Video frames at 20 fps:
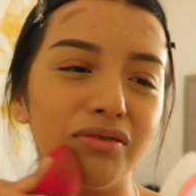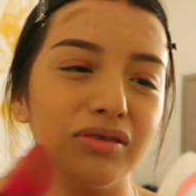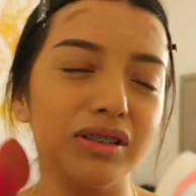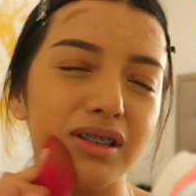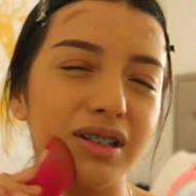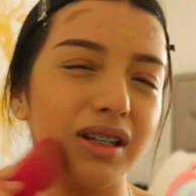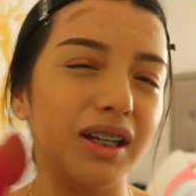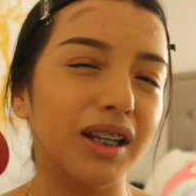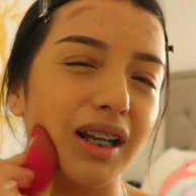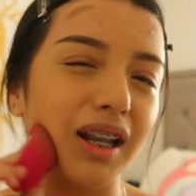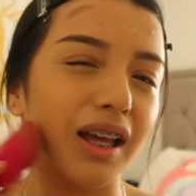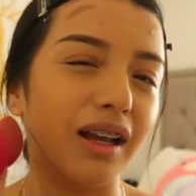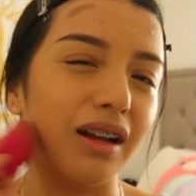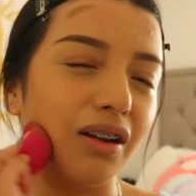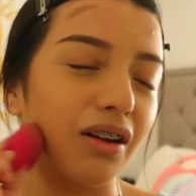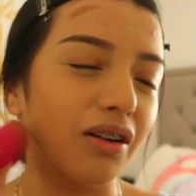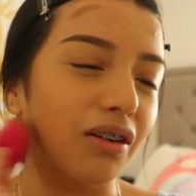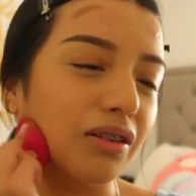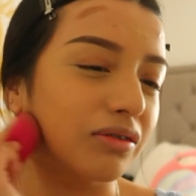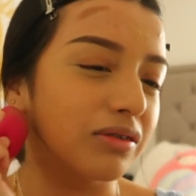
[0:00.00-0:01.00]
obviously, like,
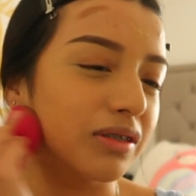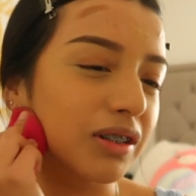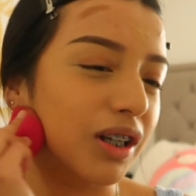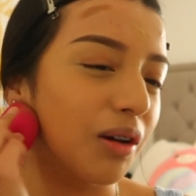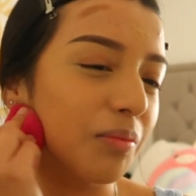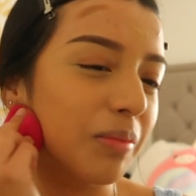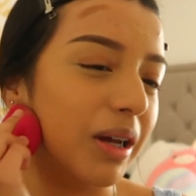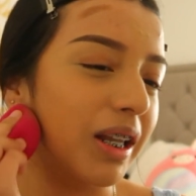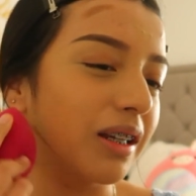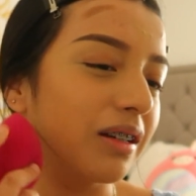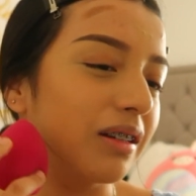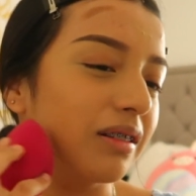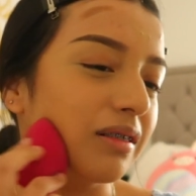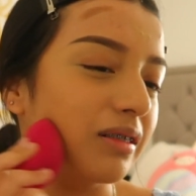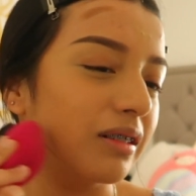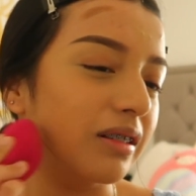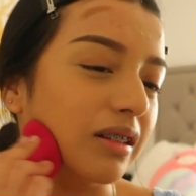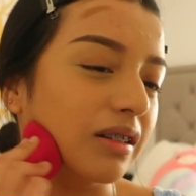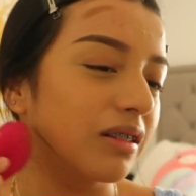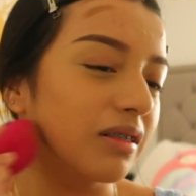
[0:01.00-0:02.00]
girl, nobody
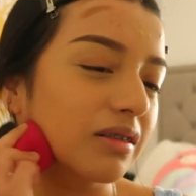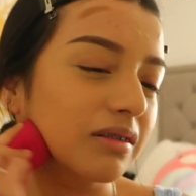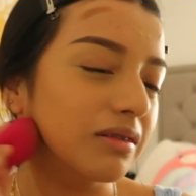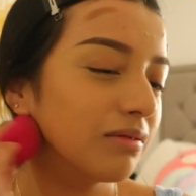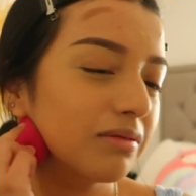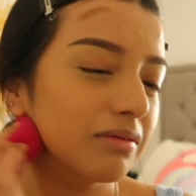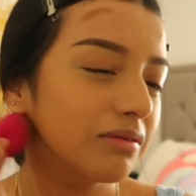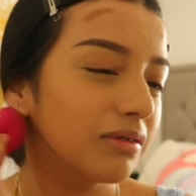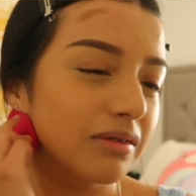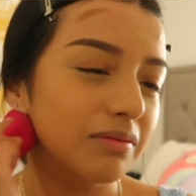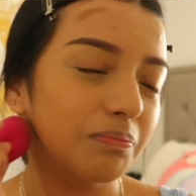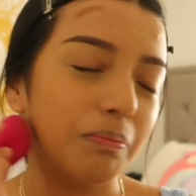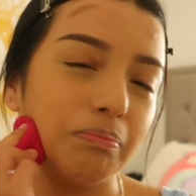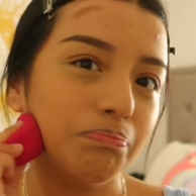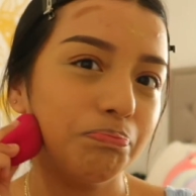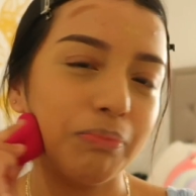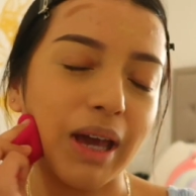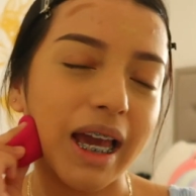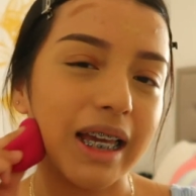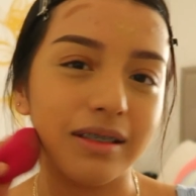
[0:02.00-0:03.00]

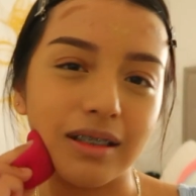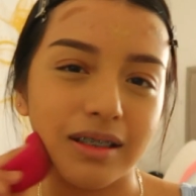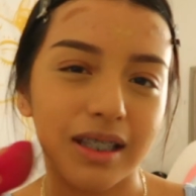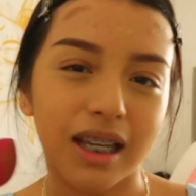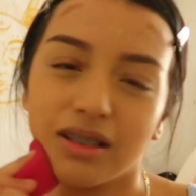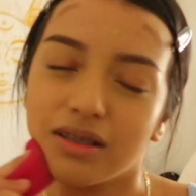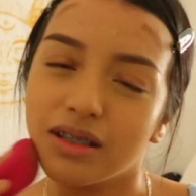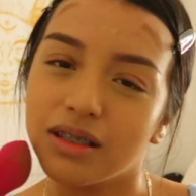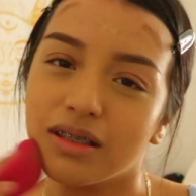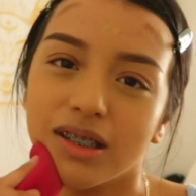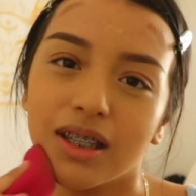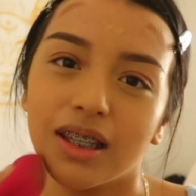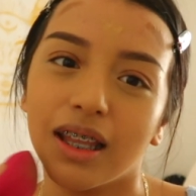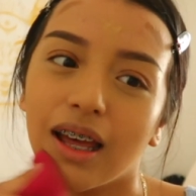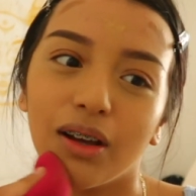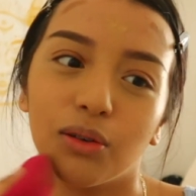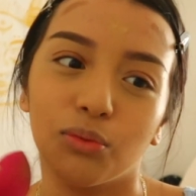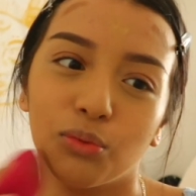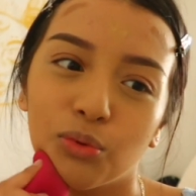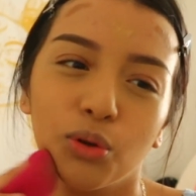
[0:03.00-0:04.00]
pays attention to
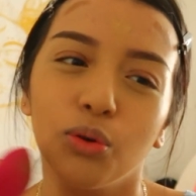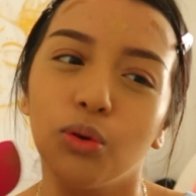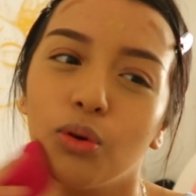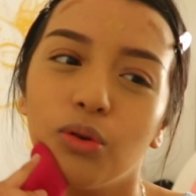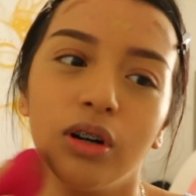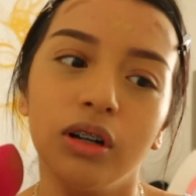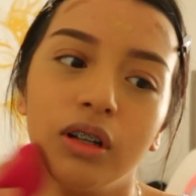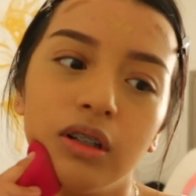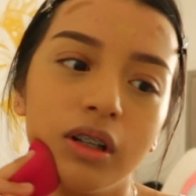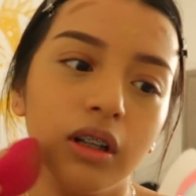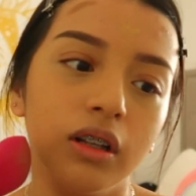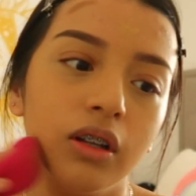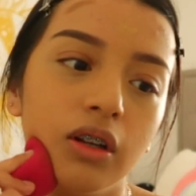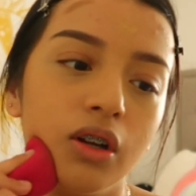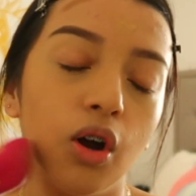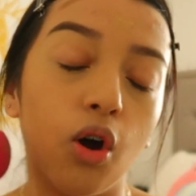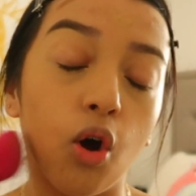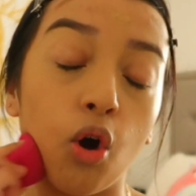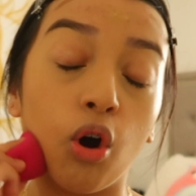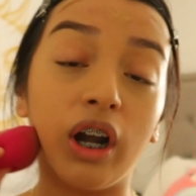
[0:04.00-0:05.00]
that rule.
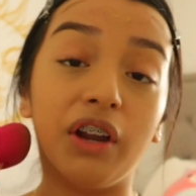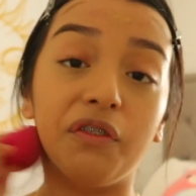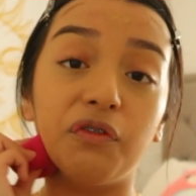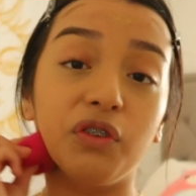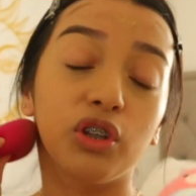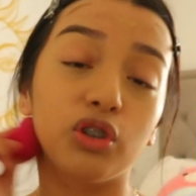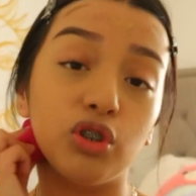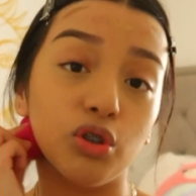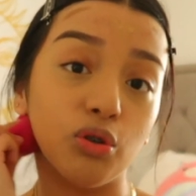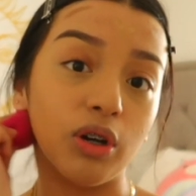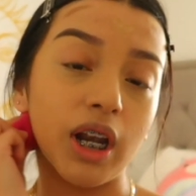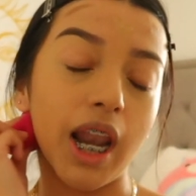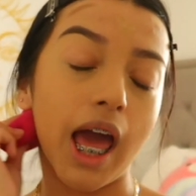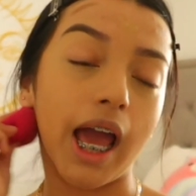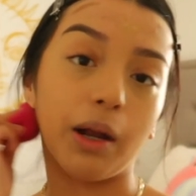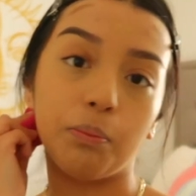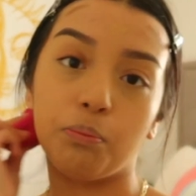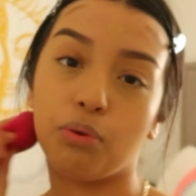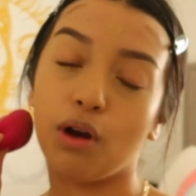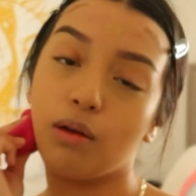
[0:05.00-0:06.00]
Or if you do,
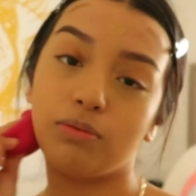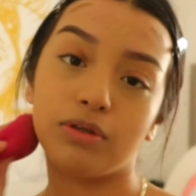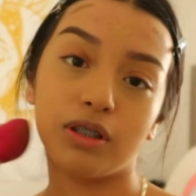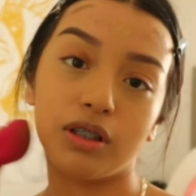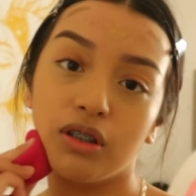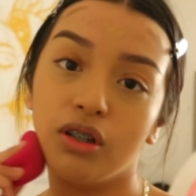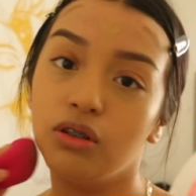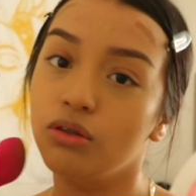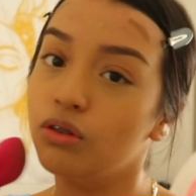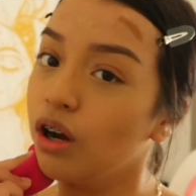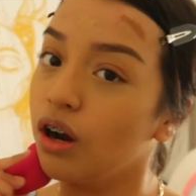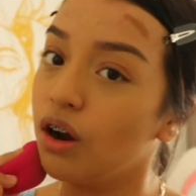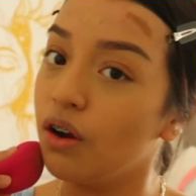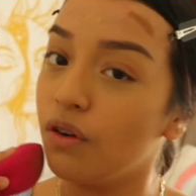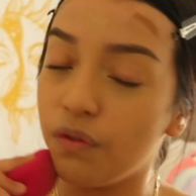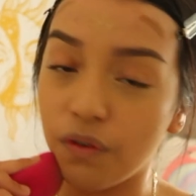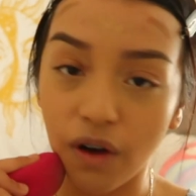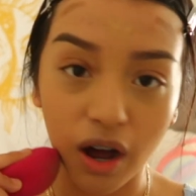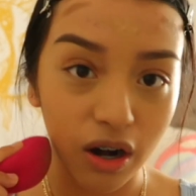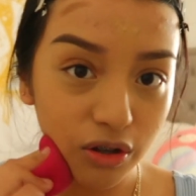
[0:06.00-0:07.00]
like, props to you, girl,
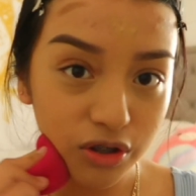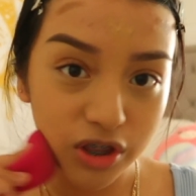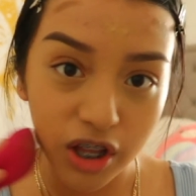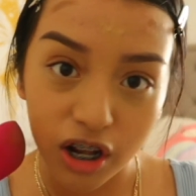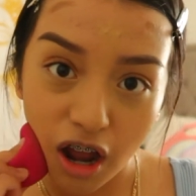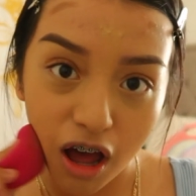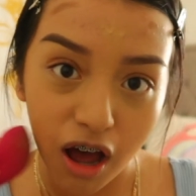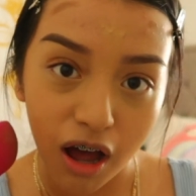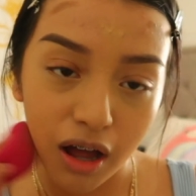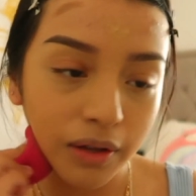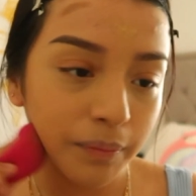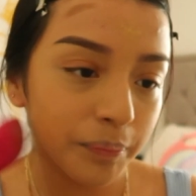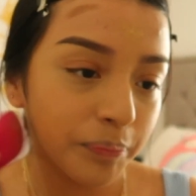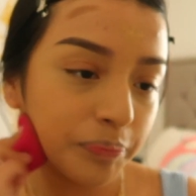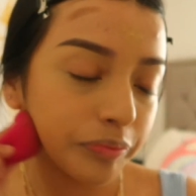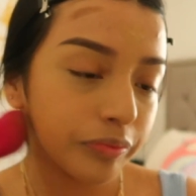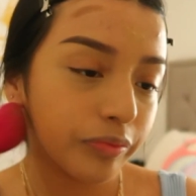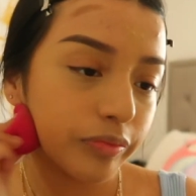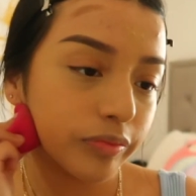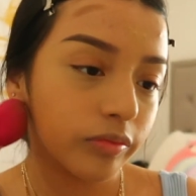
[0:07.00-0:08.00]
follow the law.
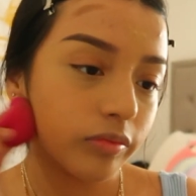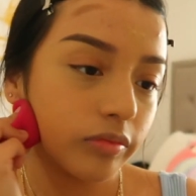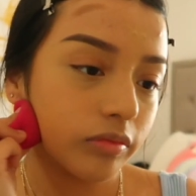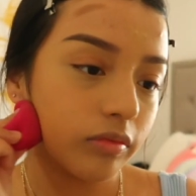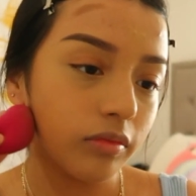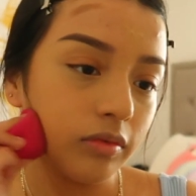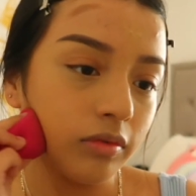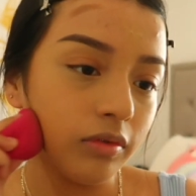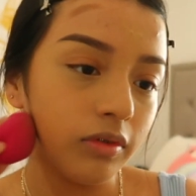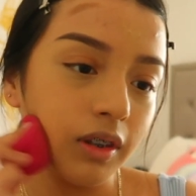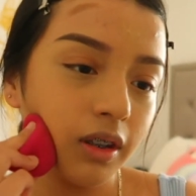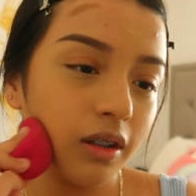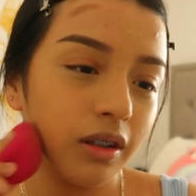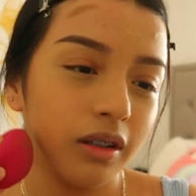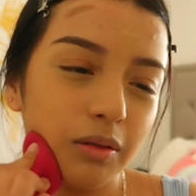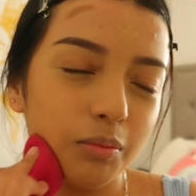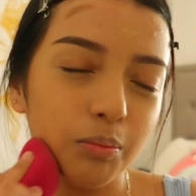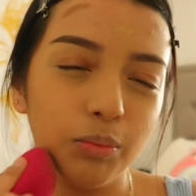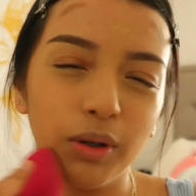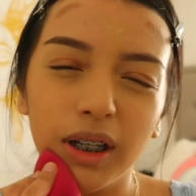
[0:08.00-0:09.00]

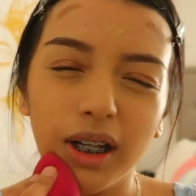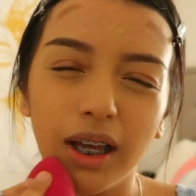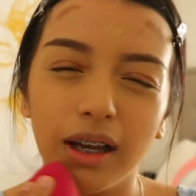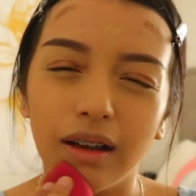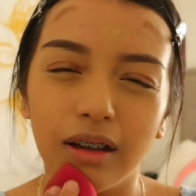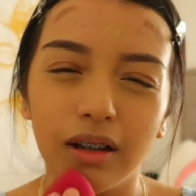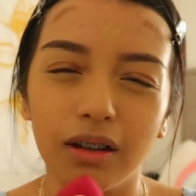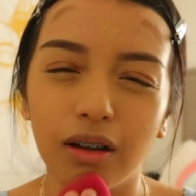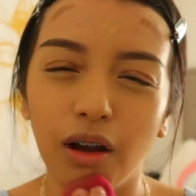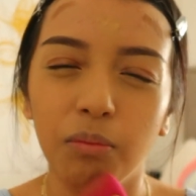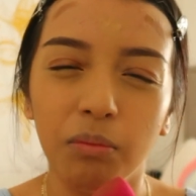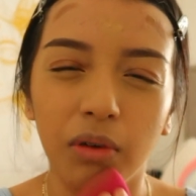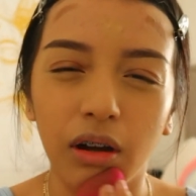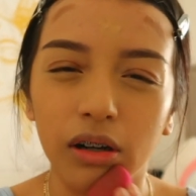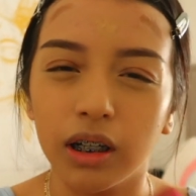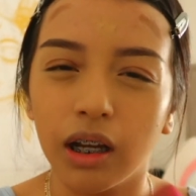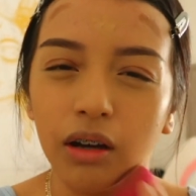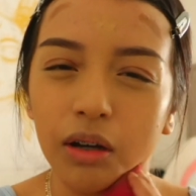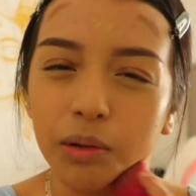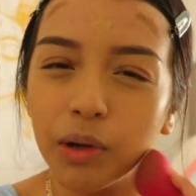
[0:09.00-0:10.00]
But, like, come
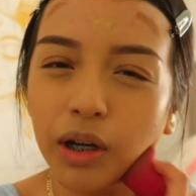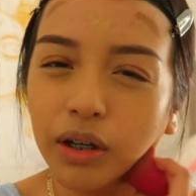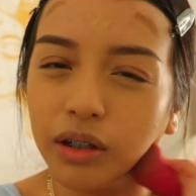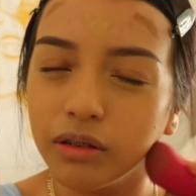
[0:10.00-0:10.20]
on now,